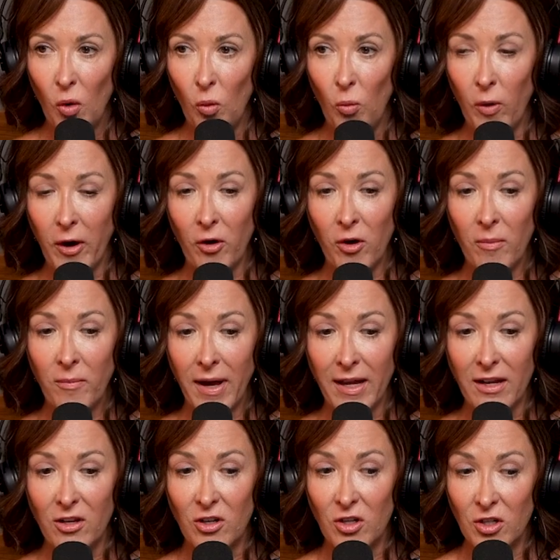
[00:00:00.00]
Where am
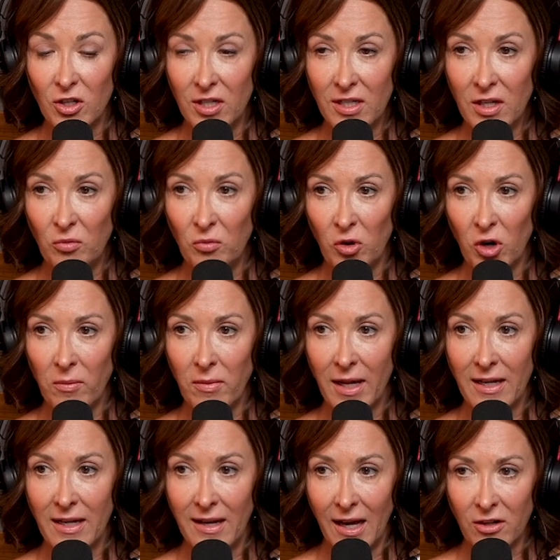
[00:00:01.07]
I good and where am I
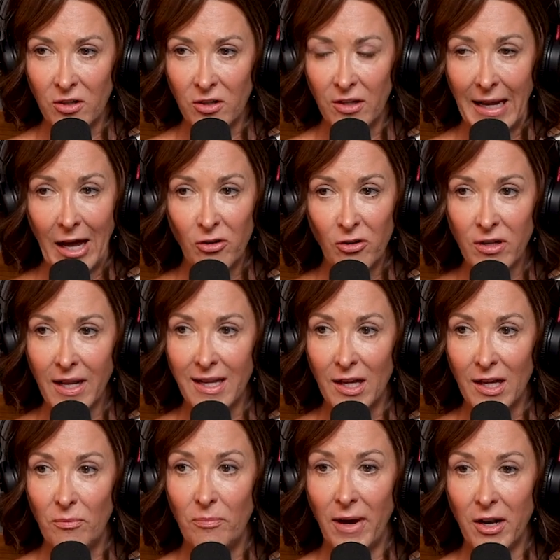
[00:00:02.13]
not good? How could I
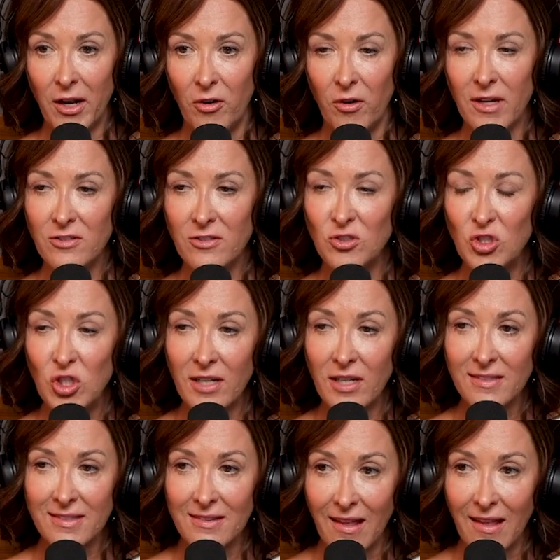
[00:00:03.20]
get better? Because
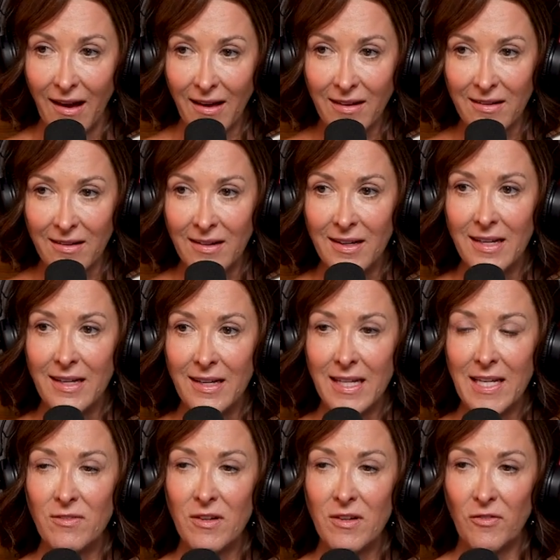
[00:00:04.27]
just that,
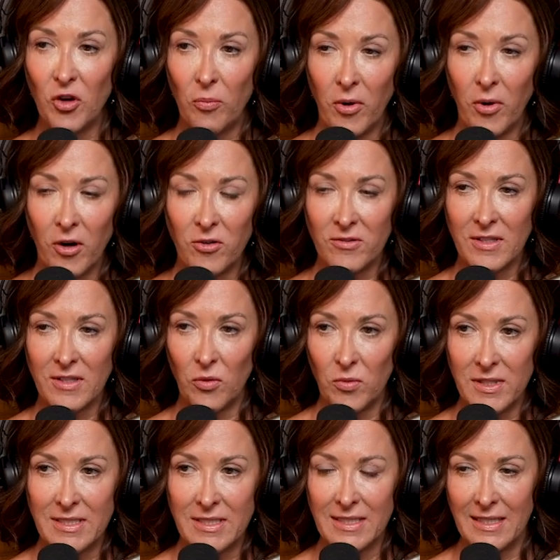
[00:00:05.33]
even if your partner is not
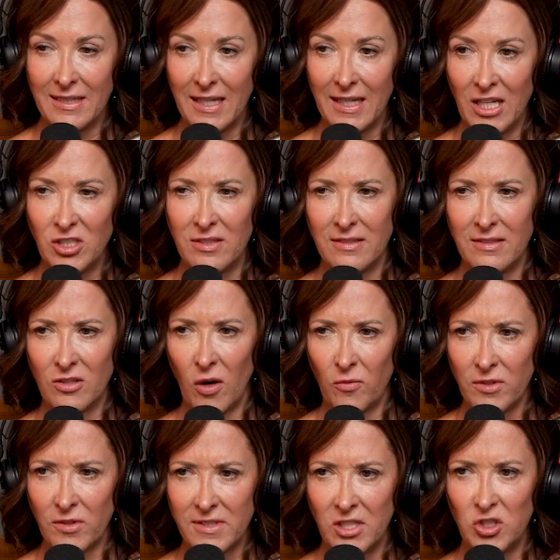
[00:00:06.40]
willing to engage in this
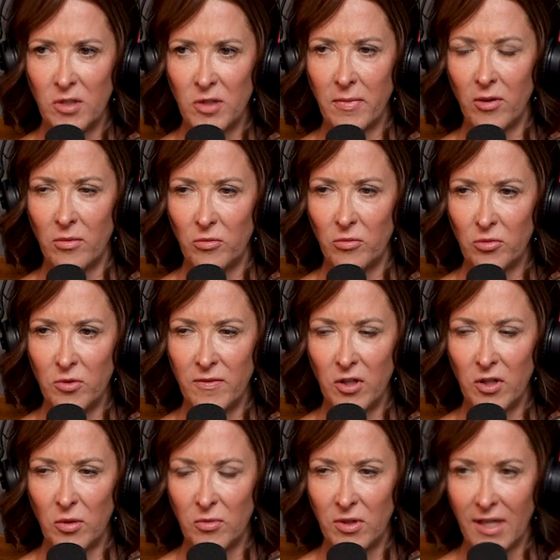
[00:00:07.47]
conversation about improving
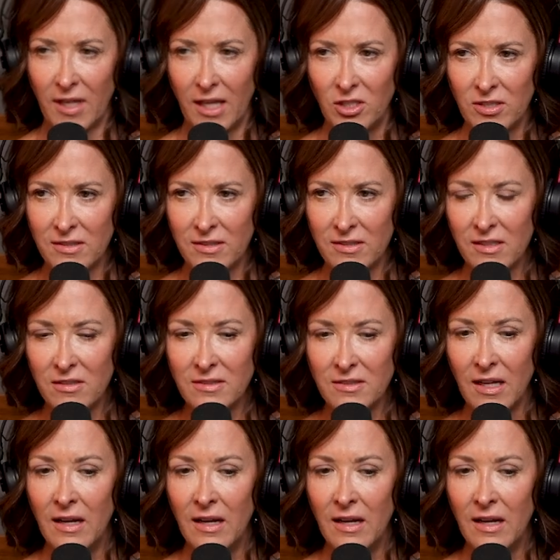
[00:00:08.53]
communication skills,